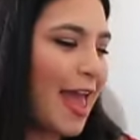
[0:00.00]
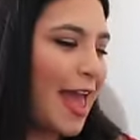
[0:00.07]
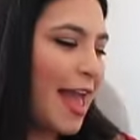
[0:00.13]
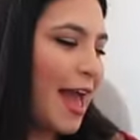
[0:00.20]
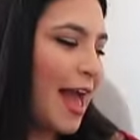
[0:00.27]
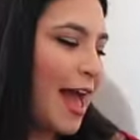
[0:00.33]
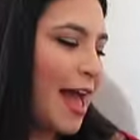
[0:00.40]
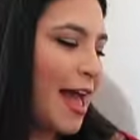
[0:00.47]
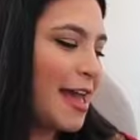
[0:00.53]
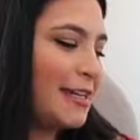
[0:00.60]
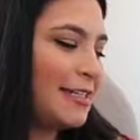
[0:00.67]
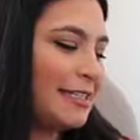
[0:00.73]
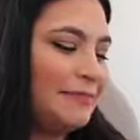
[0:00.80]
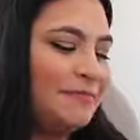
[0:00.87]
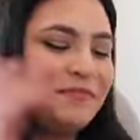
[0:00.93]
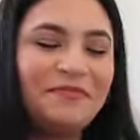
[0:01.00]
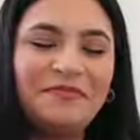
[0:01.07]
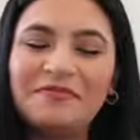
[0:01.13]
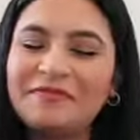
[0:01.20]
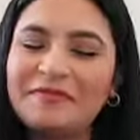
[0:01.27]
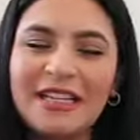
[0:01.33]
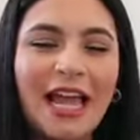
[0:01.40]
And
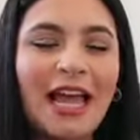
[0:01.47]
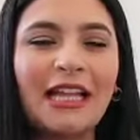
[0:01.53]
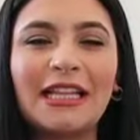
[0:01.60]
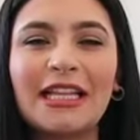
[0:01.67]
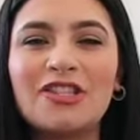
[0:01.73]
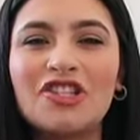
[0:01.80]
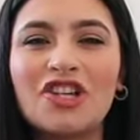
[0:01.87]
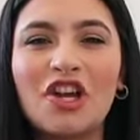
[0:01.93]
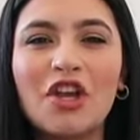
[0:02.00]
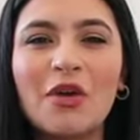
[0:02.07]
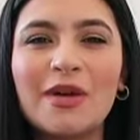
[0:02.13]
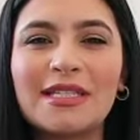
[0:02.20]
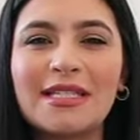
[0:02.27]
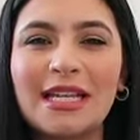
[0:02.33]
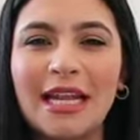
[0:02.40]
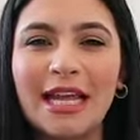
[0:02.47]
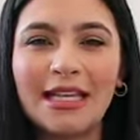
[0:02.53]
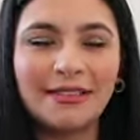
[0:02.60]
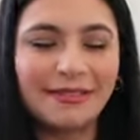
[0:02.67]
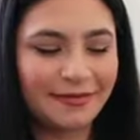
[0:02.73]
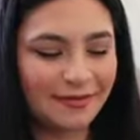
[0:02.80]
let's show you what's in it.